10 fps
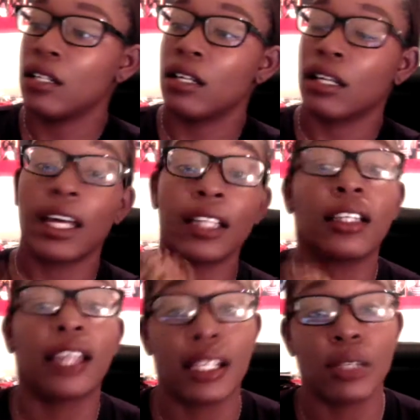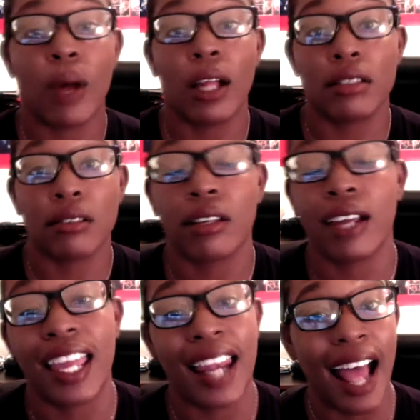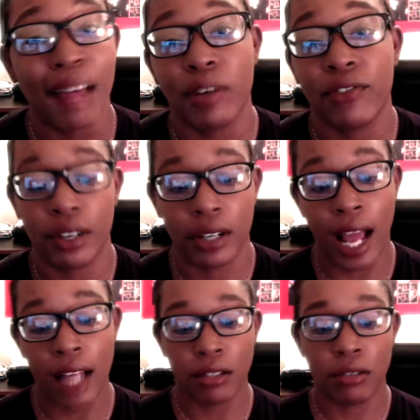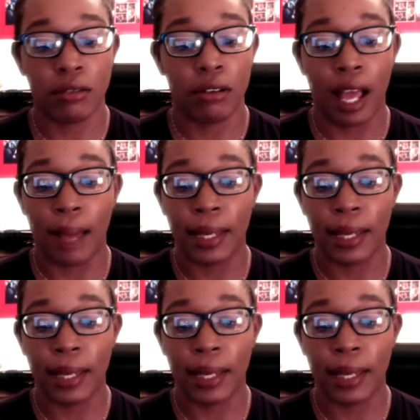cut the lace while it's on their head. I prefer not to. I